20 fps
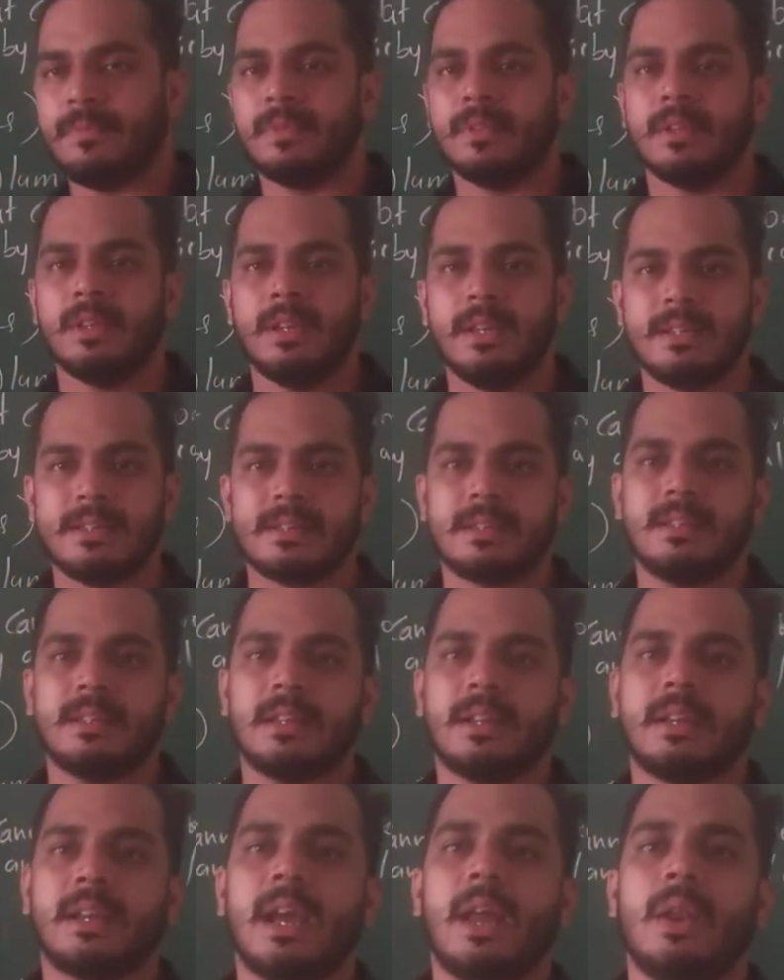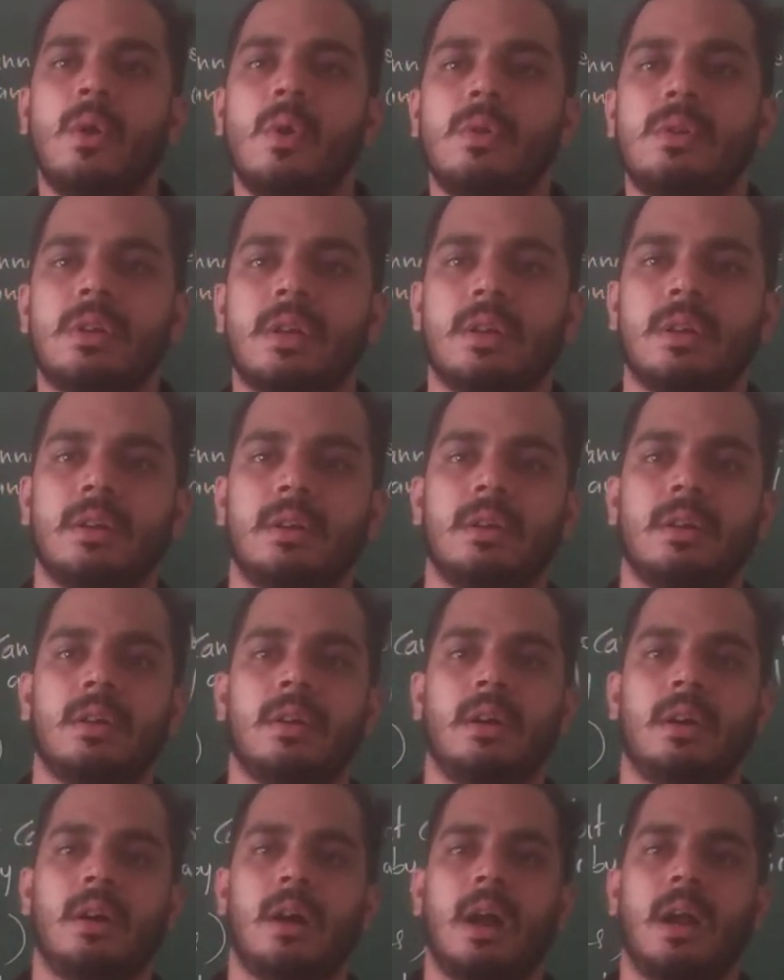it cannot
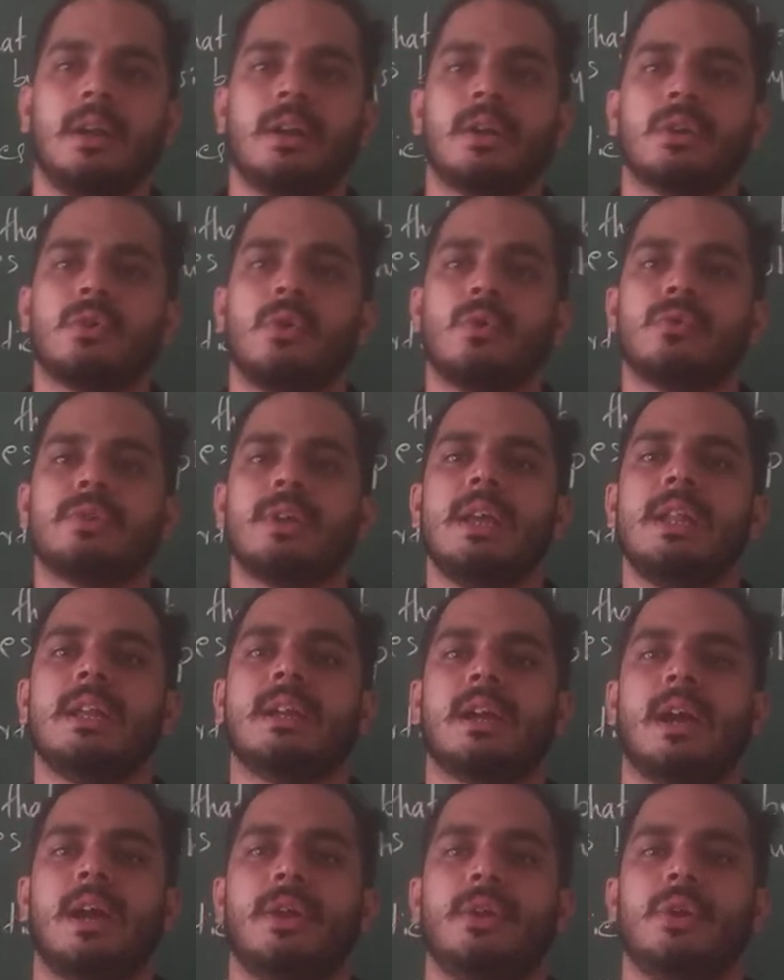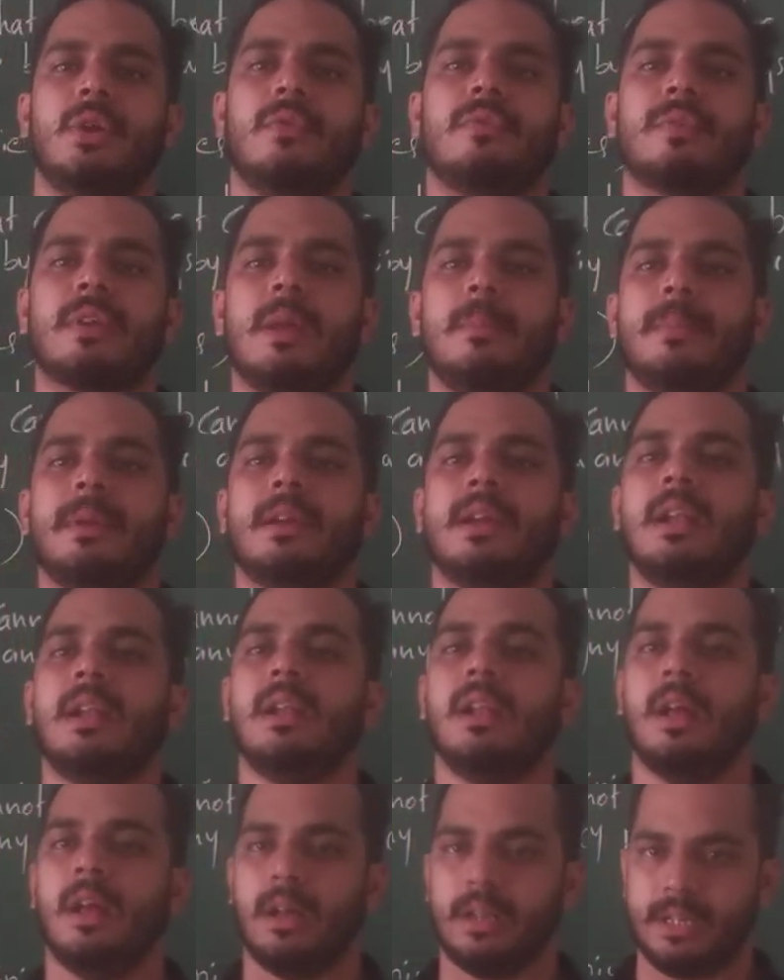undergoes any kind of chemical
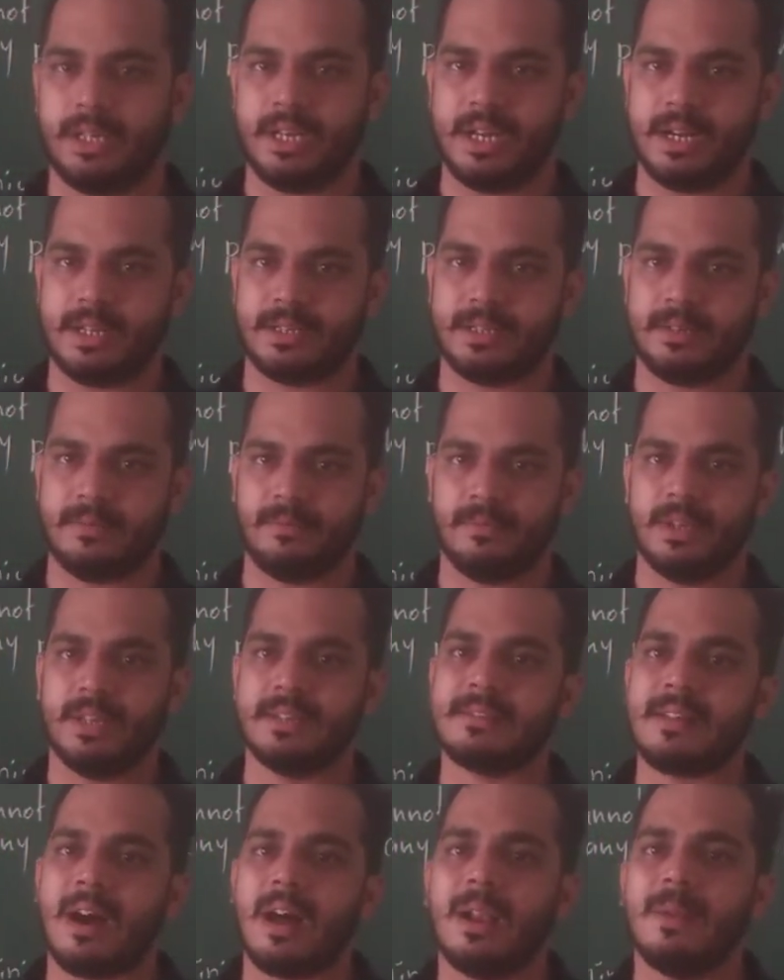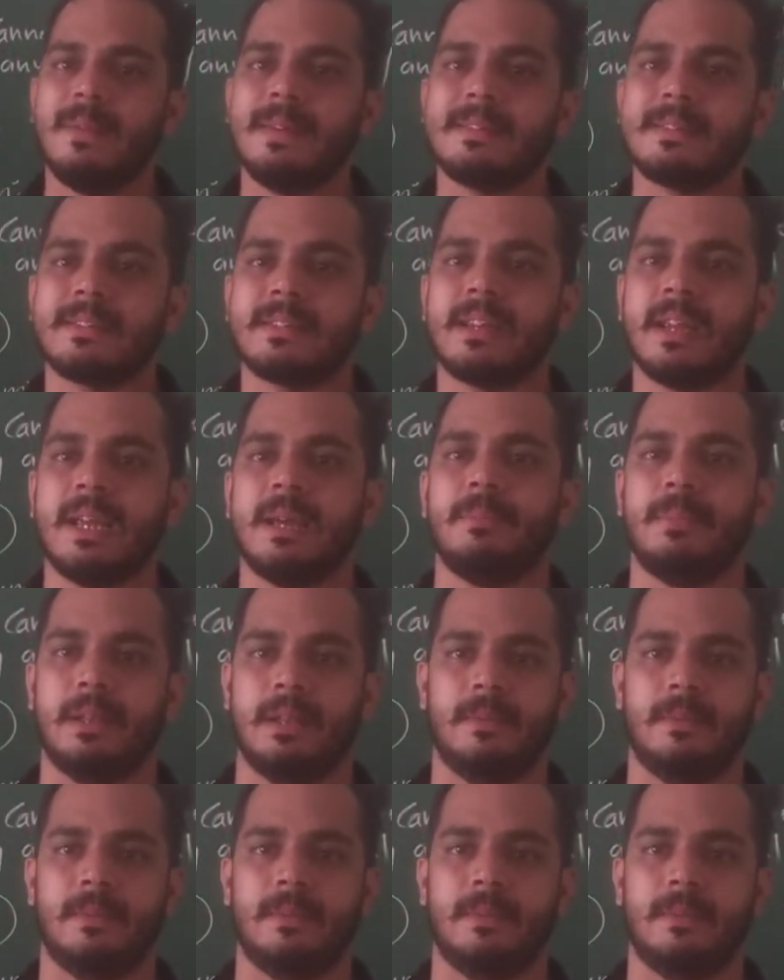reaction. It's always stable.